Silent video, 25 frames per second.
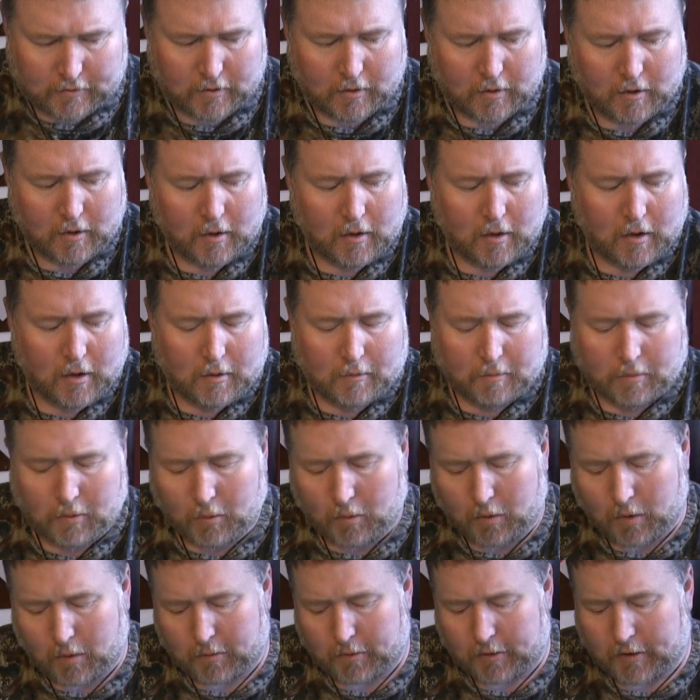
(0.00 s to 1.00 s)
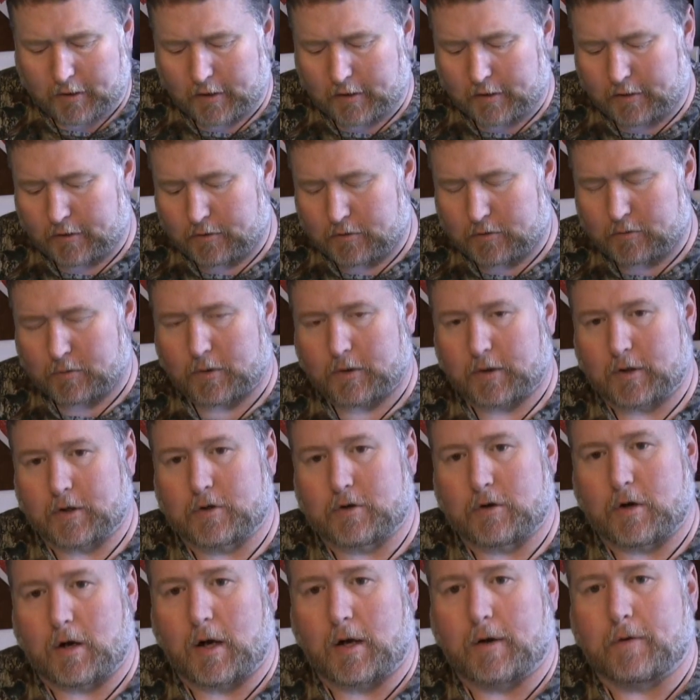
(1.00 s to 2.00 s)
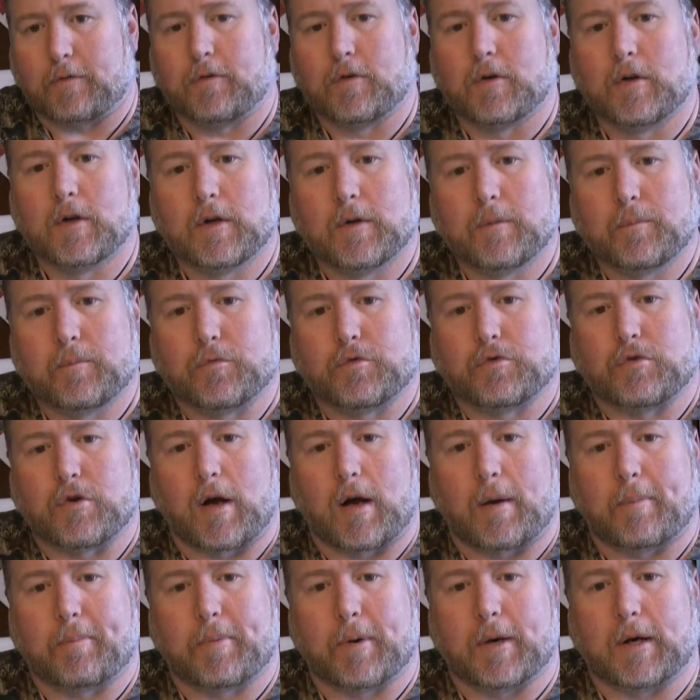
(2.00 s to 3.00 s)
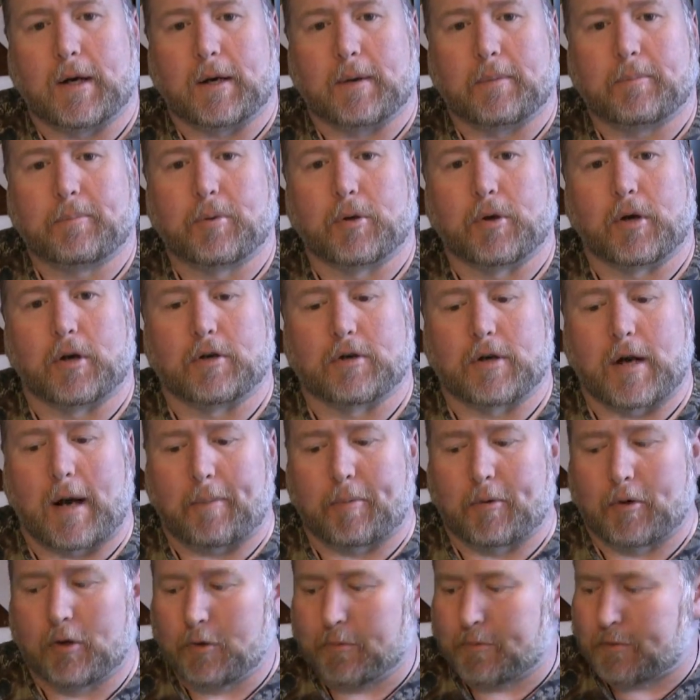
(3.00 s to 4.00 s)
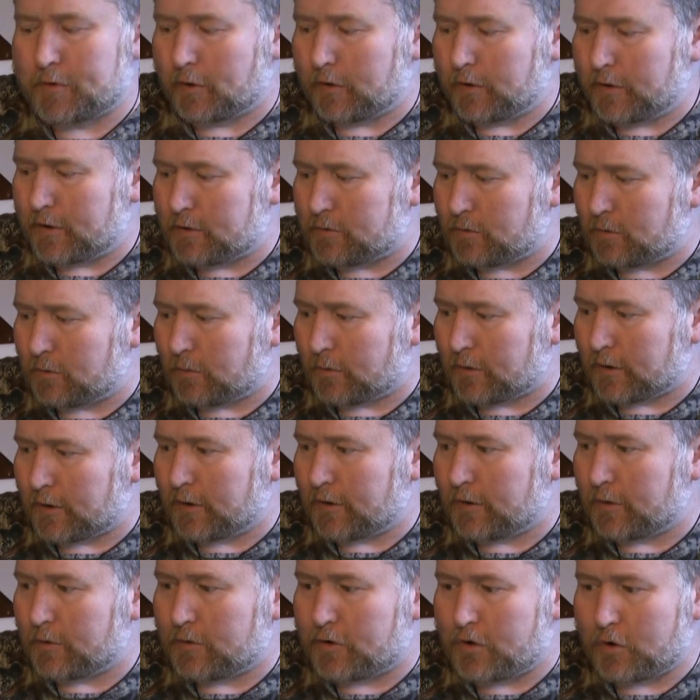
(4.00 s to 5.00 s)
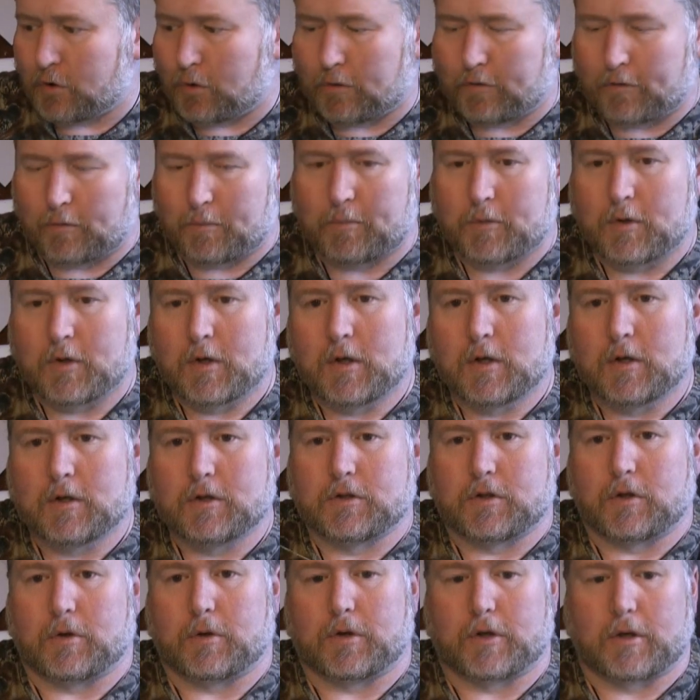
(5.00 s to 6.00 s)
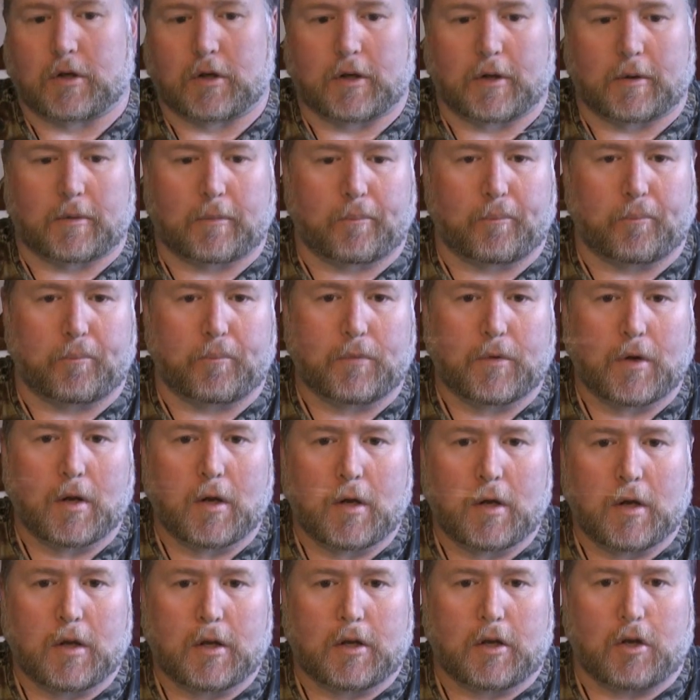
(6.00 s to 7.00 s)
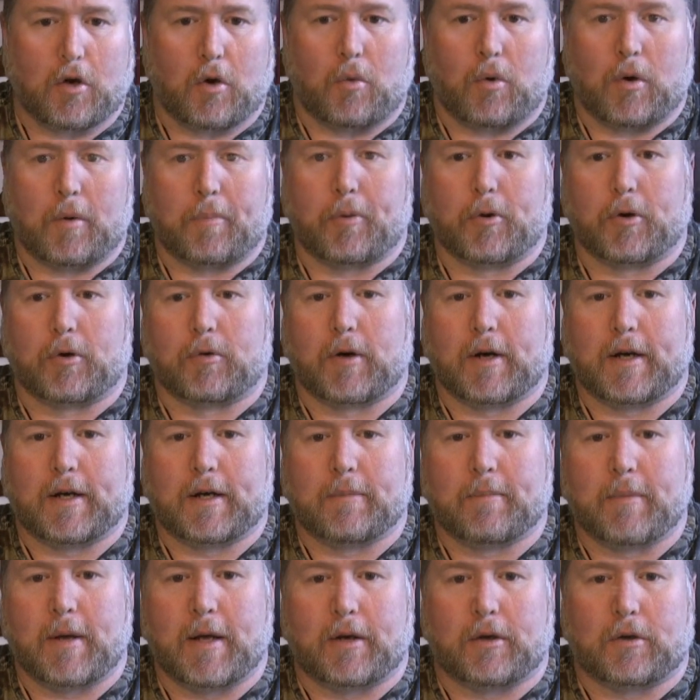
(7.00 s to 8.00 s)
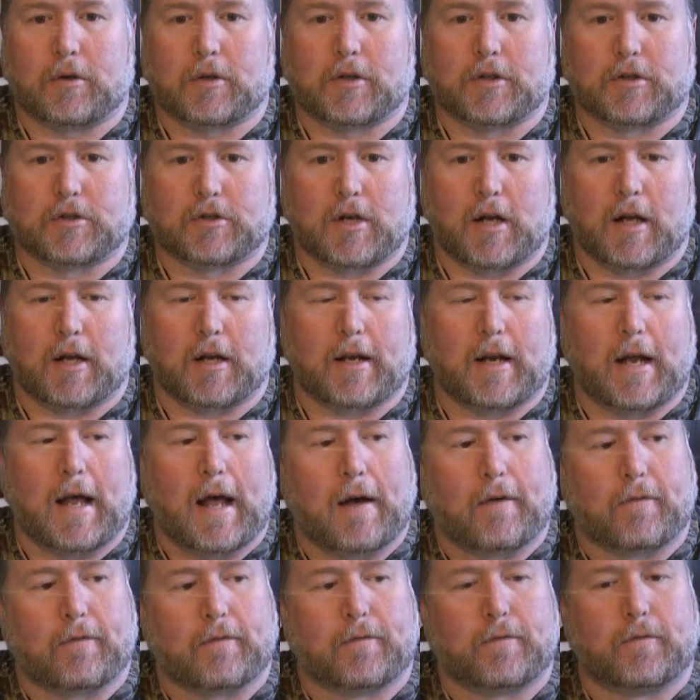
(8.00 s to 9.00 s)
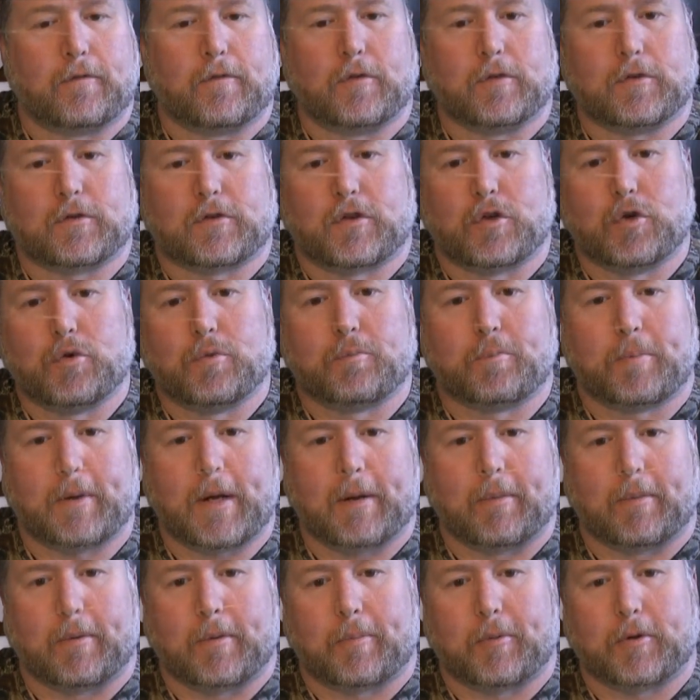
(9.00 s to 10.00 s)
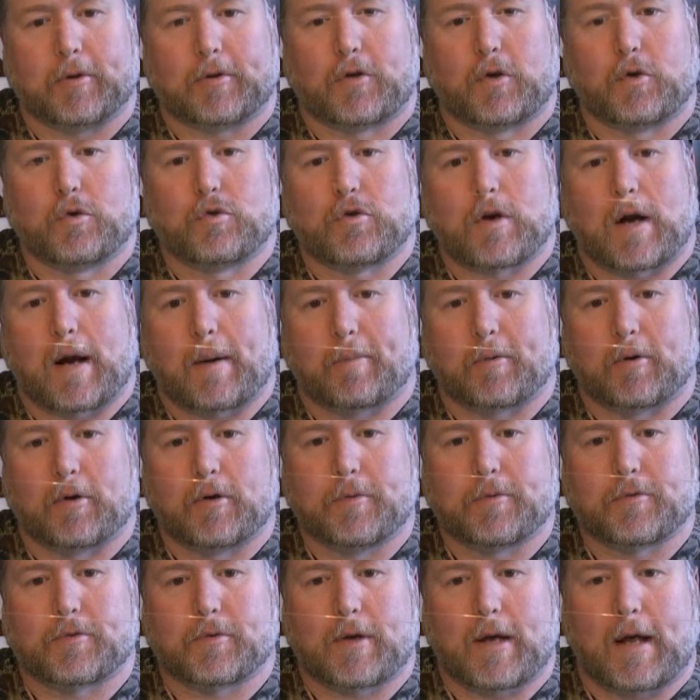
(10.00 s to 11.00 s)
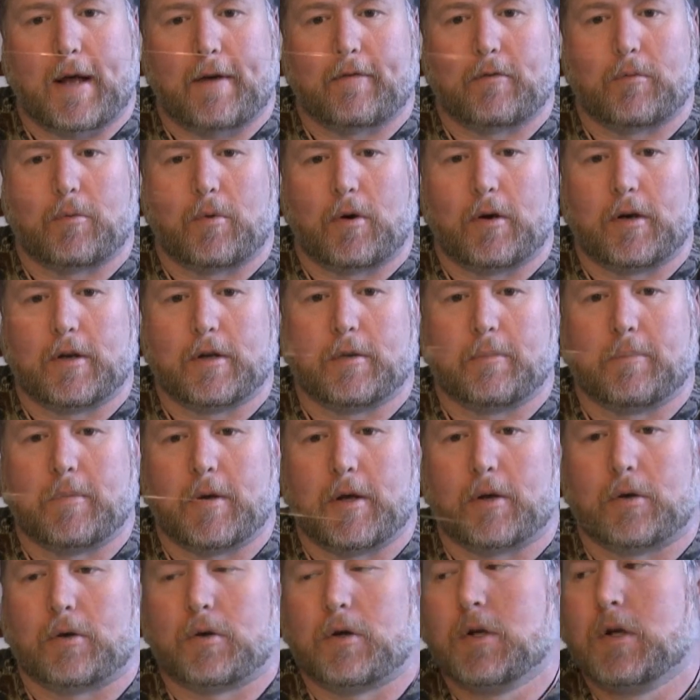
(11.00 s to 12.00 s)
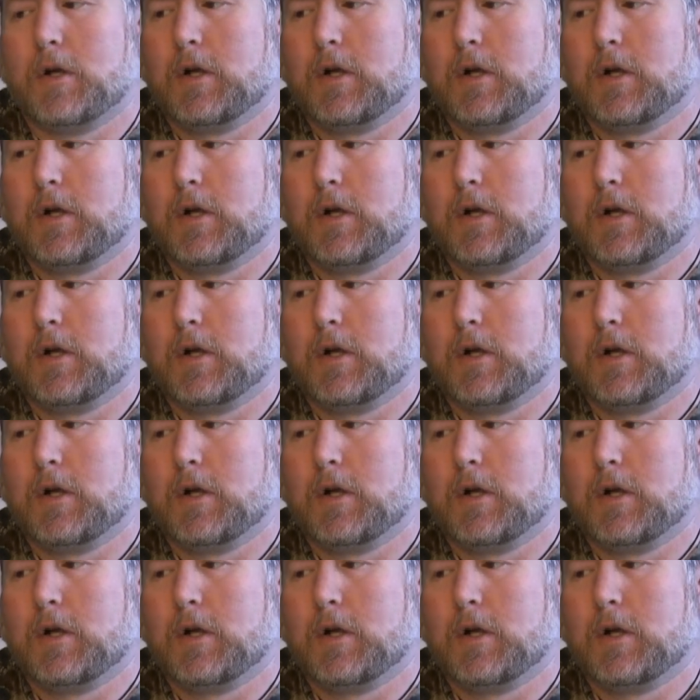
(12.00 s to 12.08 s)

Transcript: But what we're going to do is we're going to put our dropper loops on this one. We're going to do 2 of them. So you don't want to put it right in the middle because you're not going to be able to put 2 dropper loops with having one in the middle.